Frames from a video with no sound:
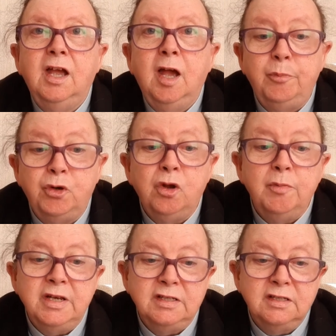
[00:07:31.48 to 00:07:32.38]
a
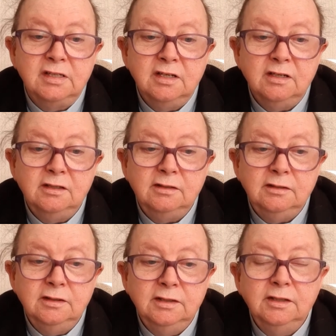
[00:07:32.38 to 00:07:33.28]
promise,
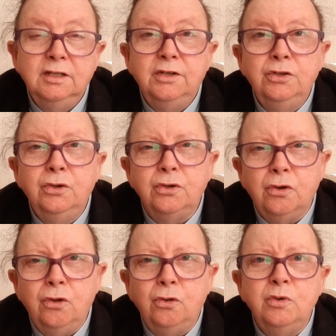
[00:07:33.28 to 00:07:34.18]
not
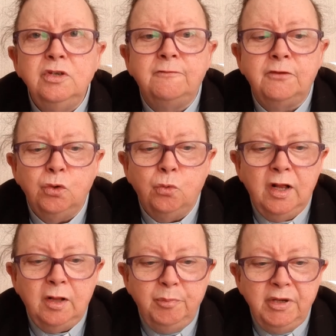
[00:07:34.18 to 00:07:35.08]
always for the
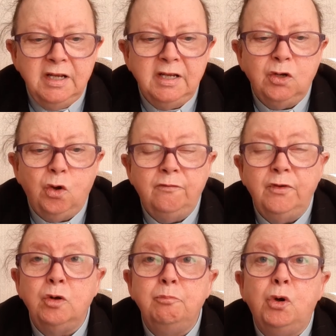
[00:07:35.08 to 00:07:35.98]
well being of
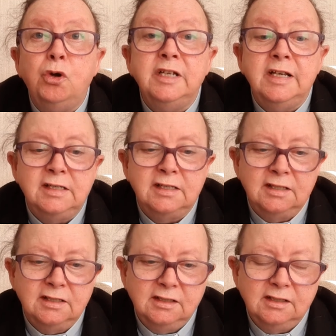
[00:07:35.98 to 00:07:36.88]
our
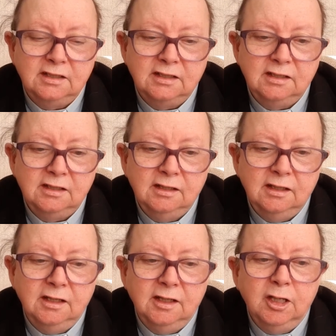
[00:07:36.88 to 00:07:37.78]
bodies,
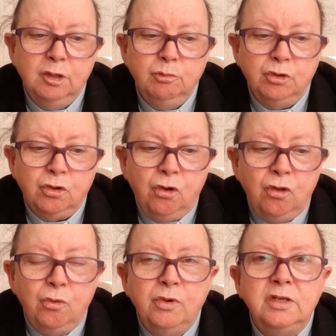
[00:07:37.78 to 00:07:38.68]
but
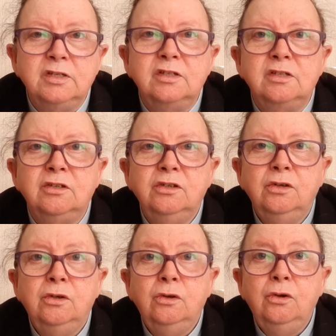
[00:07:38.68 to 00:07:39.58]
always,
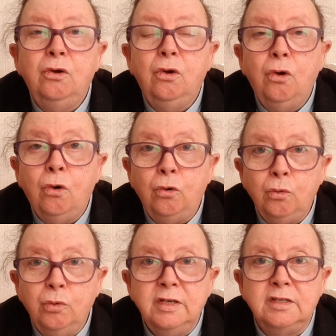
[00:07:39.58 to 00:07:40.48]

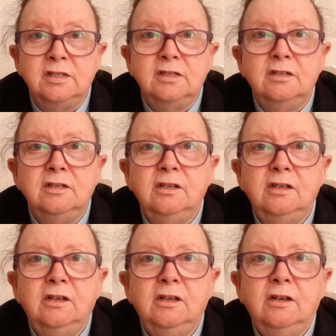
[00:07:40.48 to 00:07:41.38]
always
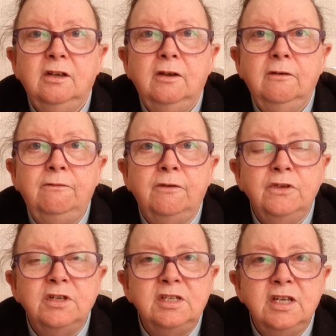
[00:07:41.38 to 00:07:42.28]
for
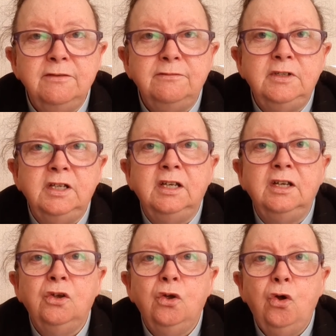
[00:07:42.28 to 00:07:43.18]
the safety
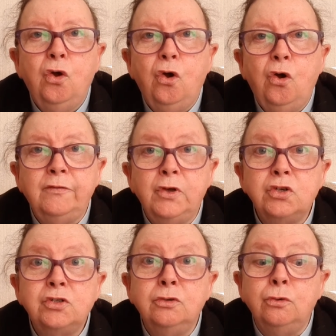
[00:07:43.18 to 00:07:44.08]
of our
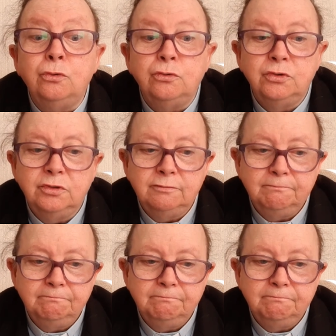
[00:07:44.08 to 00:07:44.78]
souls.